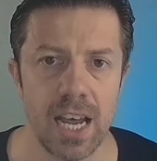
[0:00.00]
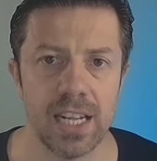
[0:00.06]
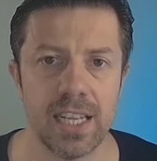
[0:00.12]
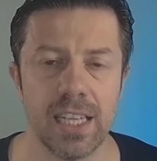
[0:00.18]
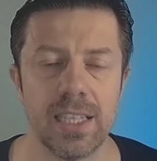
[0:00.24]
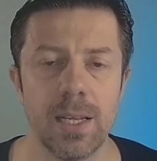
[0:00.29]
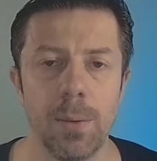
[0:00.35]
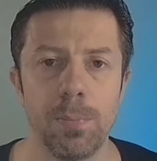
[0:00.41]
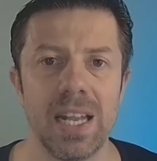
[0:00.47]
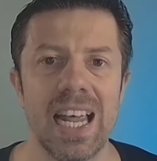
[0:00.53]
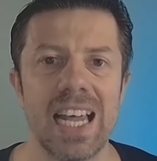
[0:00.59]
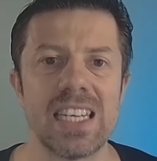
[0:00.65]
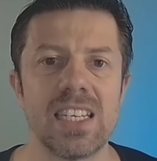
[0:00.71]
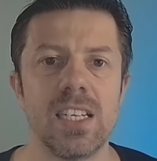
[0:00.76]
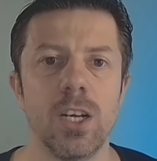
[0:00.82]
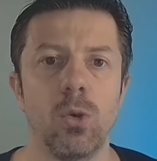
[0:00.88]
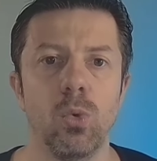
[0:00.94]
that the
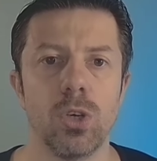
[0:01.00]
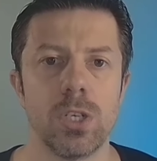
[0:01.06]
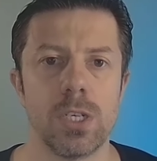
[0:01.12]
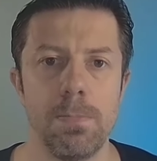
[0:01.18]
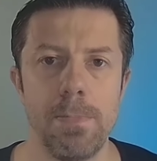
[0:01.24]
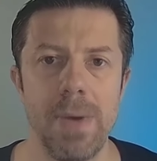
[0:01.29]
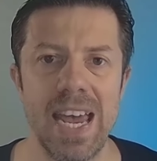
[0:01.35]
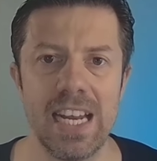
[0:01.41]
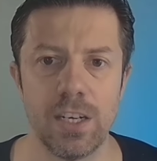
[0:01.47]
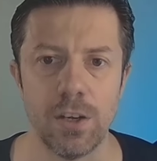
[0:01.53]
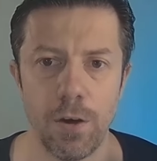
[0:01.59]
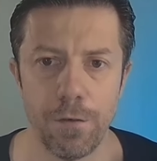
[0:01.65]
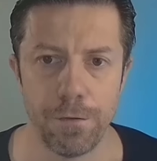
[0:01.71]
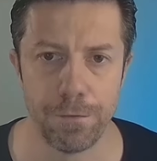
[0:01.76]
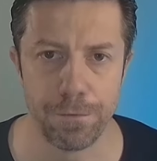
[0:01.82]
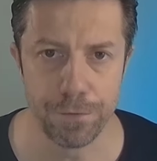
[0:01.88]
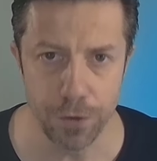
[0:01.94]
plastic was made
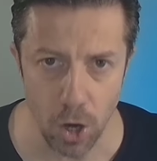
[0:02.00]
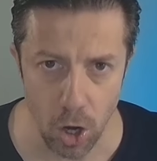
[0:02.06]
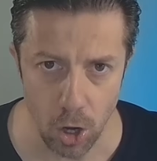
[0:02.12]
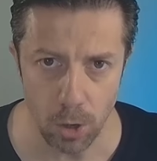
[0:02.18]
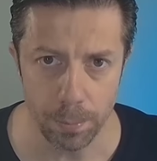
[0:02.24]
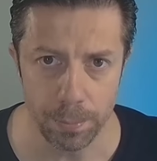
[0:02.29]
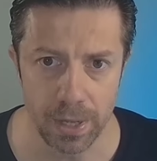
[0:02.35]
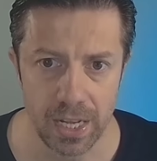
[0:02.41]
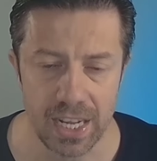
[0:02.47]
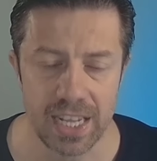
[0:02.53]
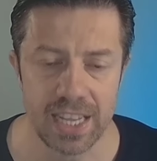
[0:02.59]
from,